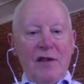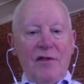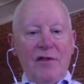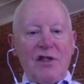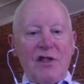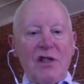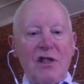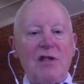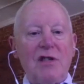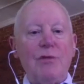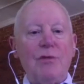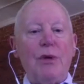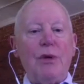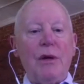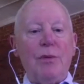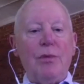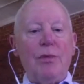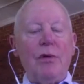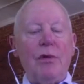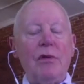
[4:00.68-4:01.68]
visit some
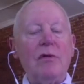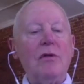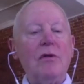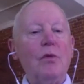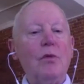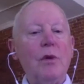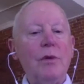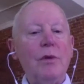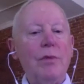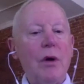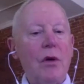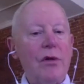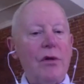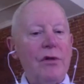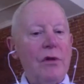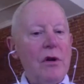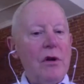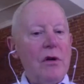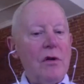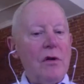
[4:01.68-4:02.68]
people whom we both
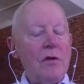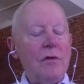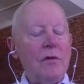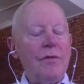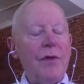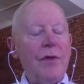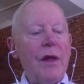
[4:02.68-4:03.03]
knew.